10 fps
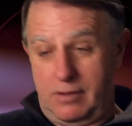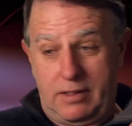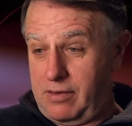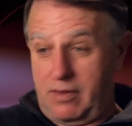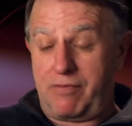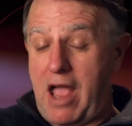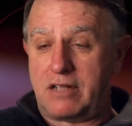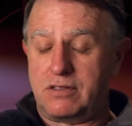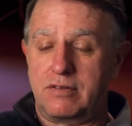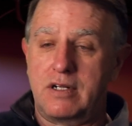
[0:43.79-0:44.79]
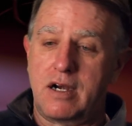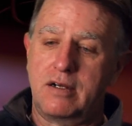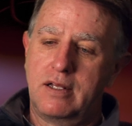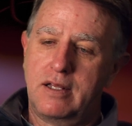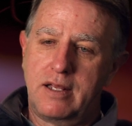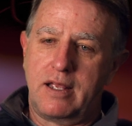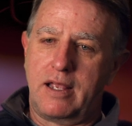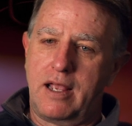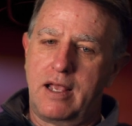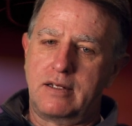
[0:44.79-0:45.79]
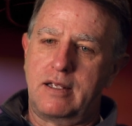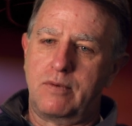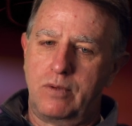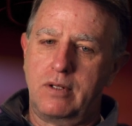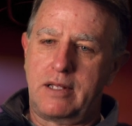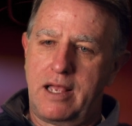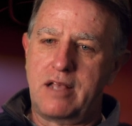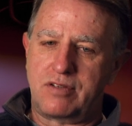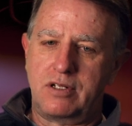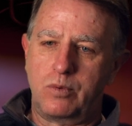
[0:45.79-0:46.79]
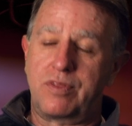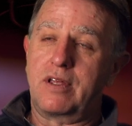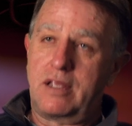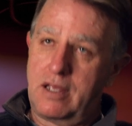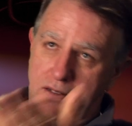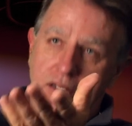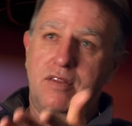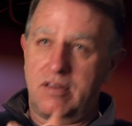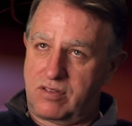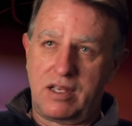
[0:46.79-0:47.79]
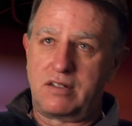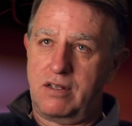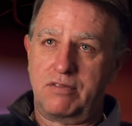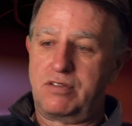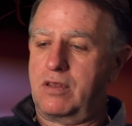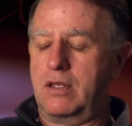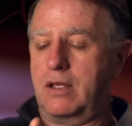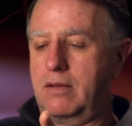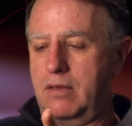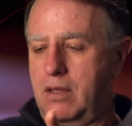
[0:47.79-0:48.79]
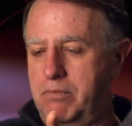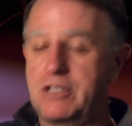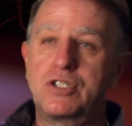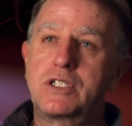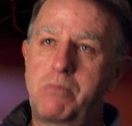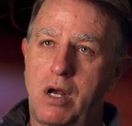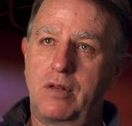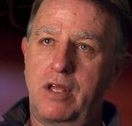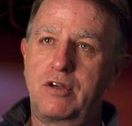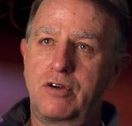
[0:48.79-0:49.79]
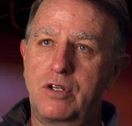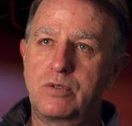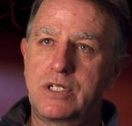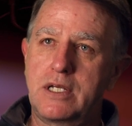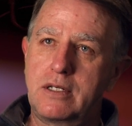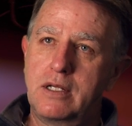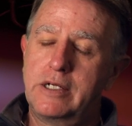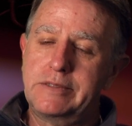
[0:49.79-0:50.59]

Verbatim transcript: the, the facts are there, and it really has to do with again the incentives, the the business model that you're using.